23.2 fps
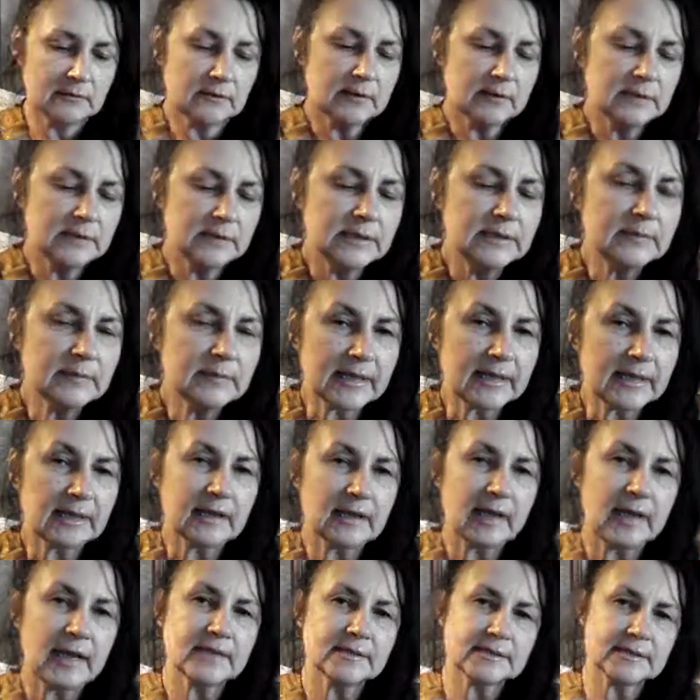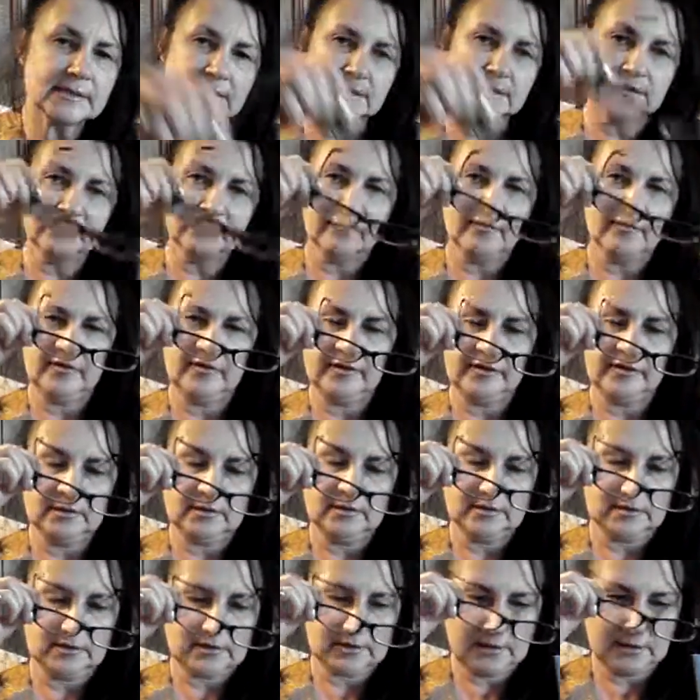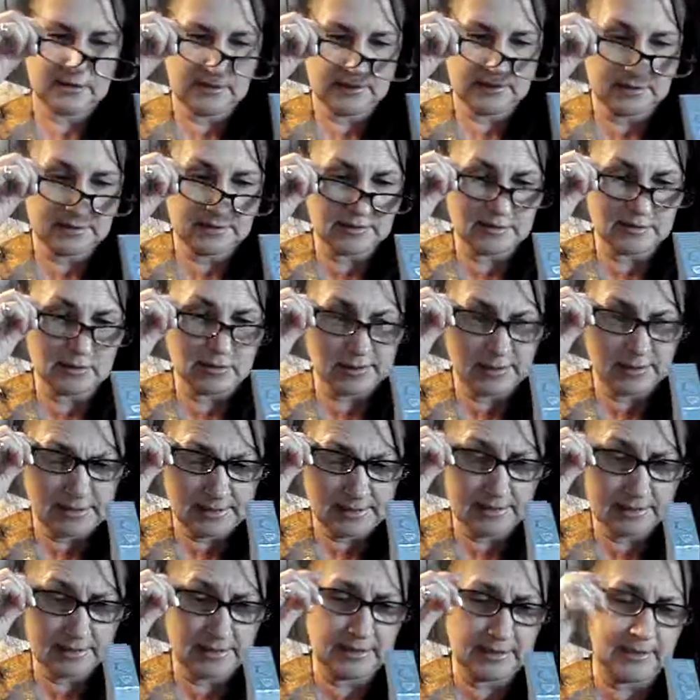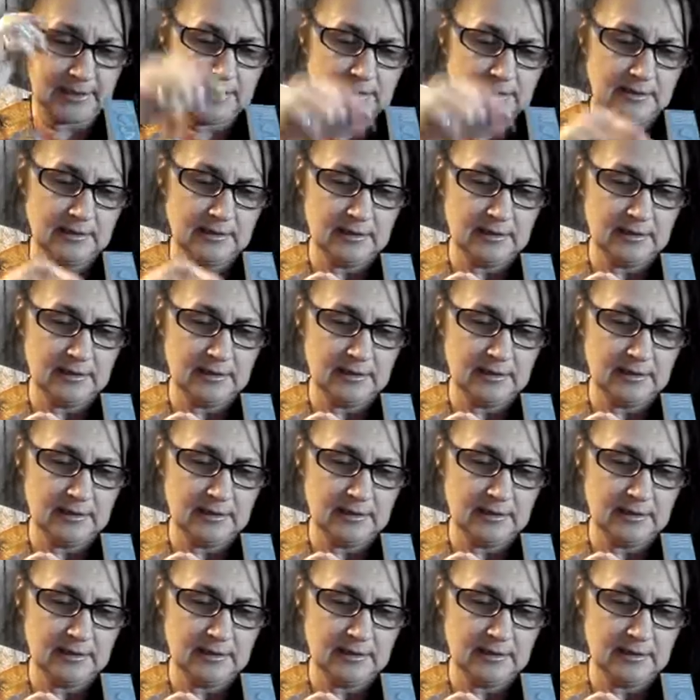I need my glasses for this because it's hard to see.